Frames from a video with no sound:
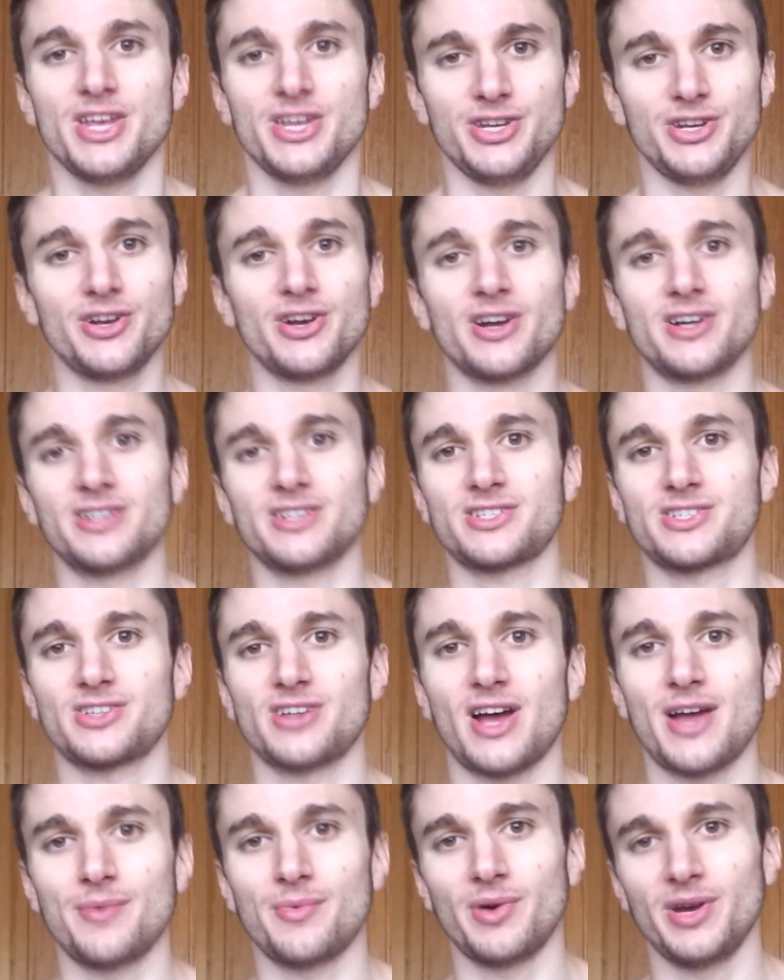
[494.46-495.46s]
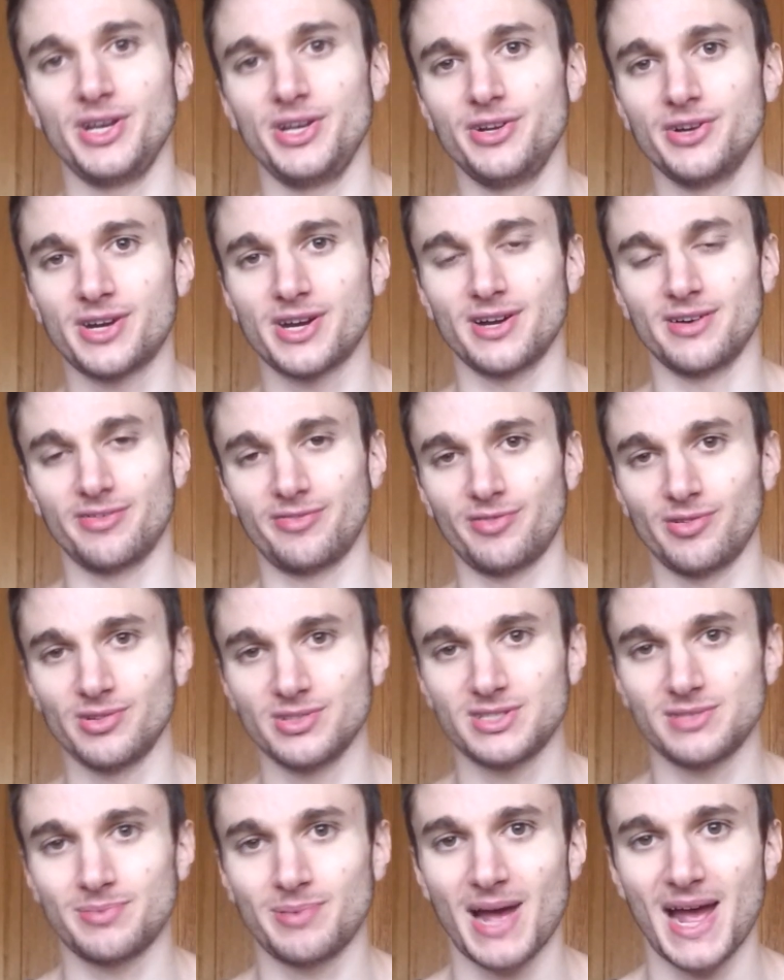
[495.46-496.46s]
you got to decide what you can
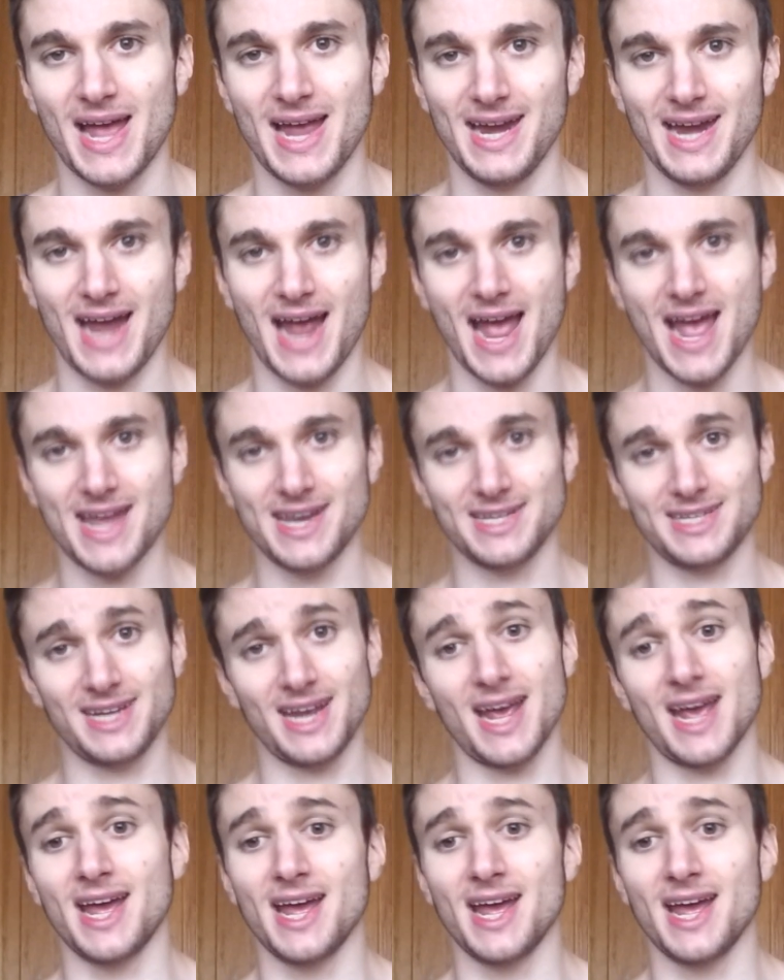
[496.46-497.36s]
afford to pay, and